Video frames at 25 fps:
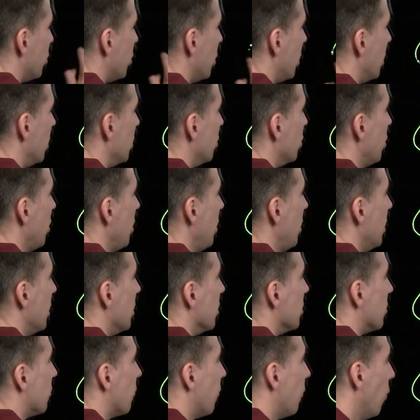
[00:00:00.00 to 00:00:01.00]
G. G
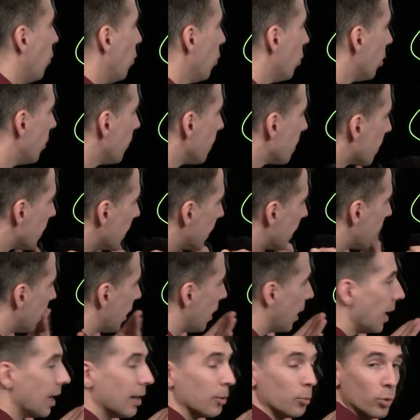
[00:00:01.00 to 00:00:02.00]
is four,
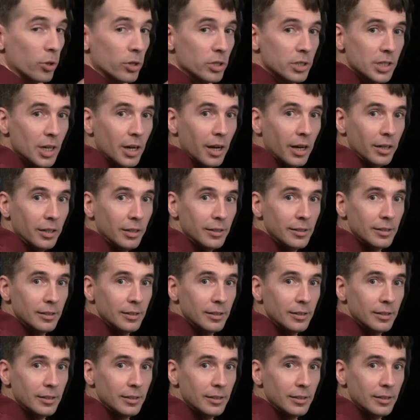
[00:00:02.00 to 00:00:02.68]
and we're done.